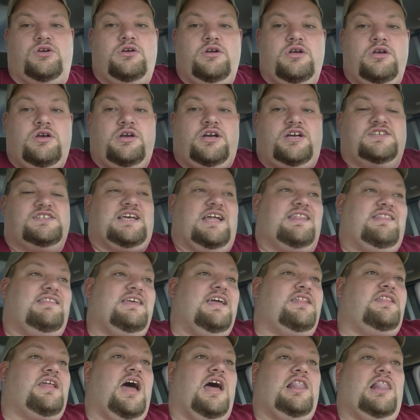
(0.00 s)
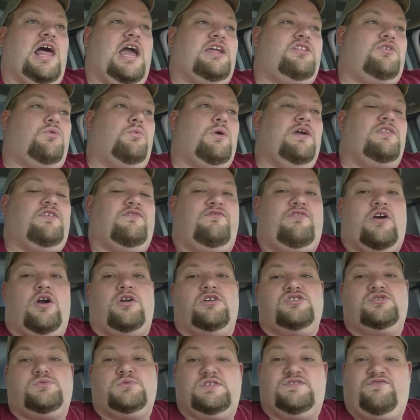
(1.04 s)
because I did not like the way the
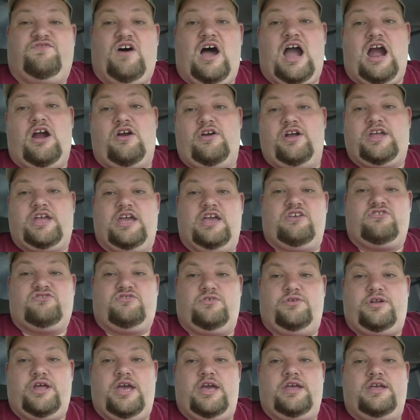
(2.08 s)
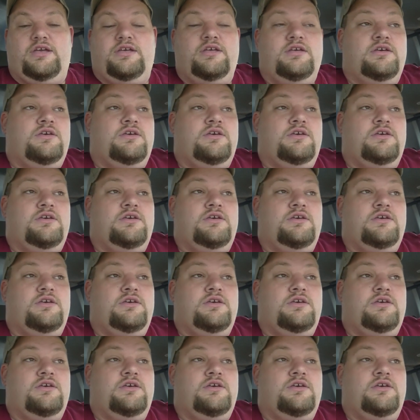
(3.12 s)
furnace was firing yesterday.